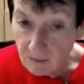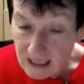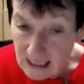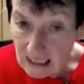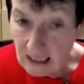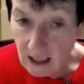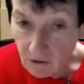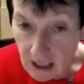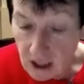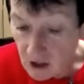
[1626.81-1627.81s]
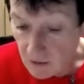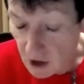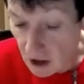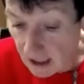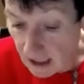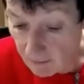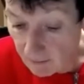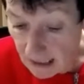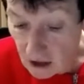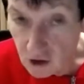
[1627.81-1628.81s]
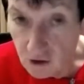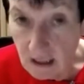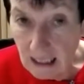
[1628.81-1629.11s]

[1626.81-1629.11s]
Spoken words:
particularly in regions, which I'll come back to,